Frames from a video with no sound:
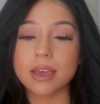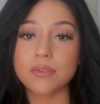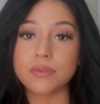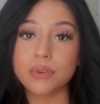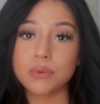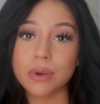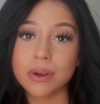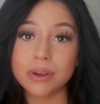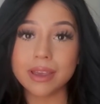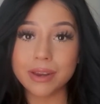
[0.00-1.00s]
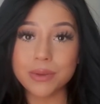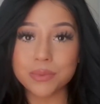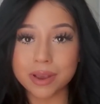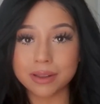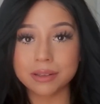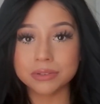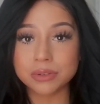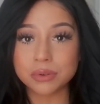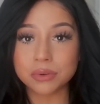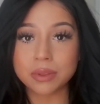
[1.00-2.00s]
if you are getting ready
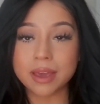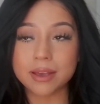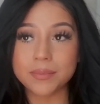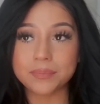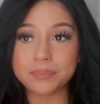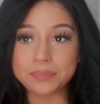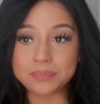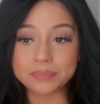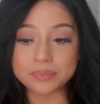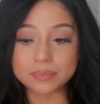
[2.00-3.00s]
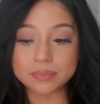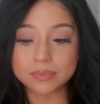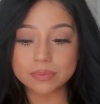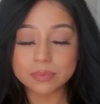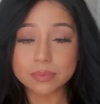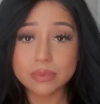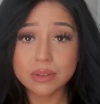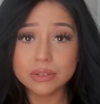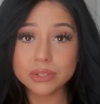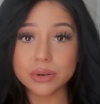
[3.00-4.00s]
to like
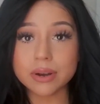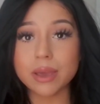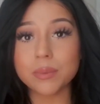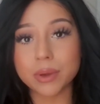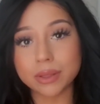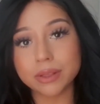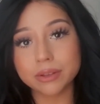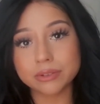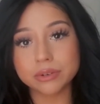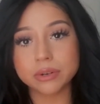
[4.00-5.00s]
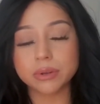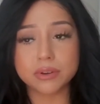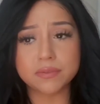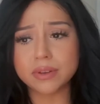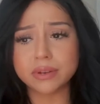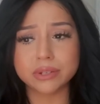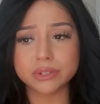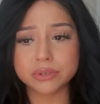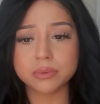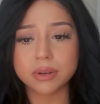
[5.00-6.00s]
start a weight loss journey or a fitness
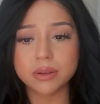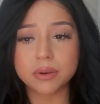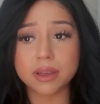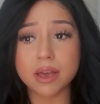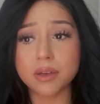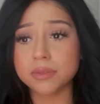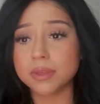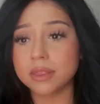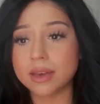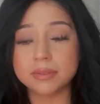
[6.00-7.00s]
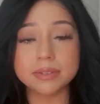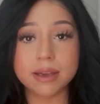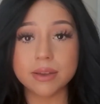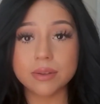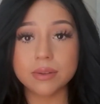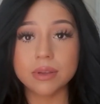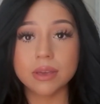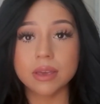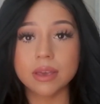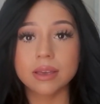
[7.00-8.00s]
journey or a healthy lifestyle,
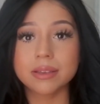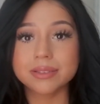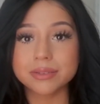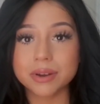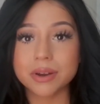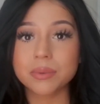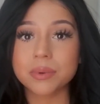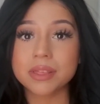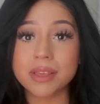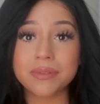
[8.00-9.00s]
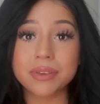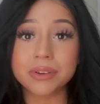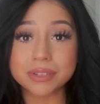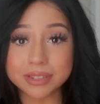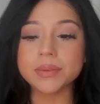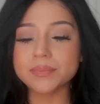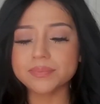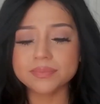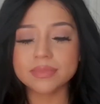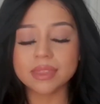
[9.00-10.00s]
start with loving yourself.
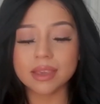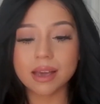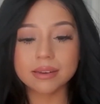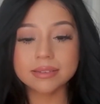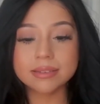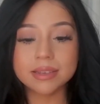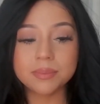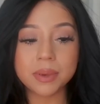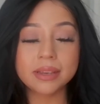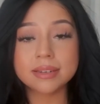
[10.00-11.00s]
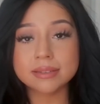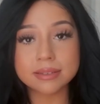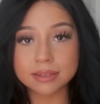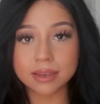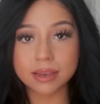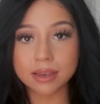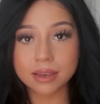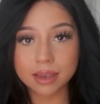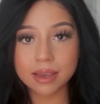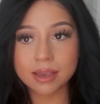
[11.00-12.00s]
Honestly, patience is
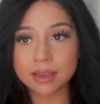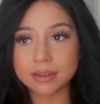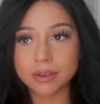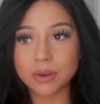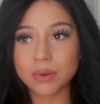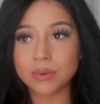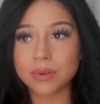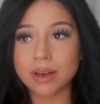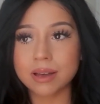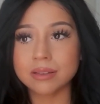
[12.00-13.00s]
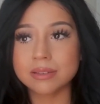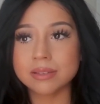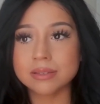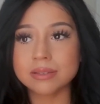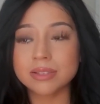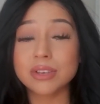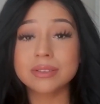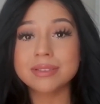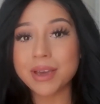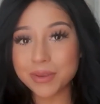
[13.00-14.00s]
key. You know, God
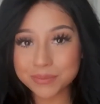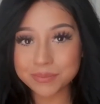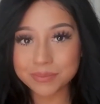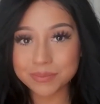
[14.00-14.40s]
took time,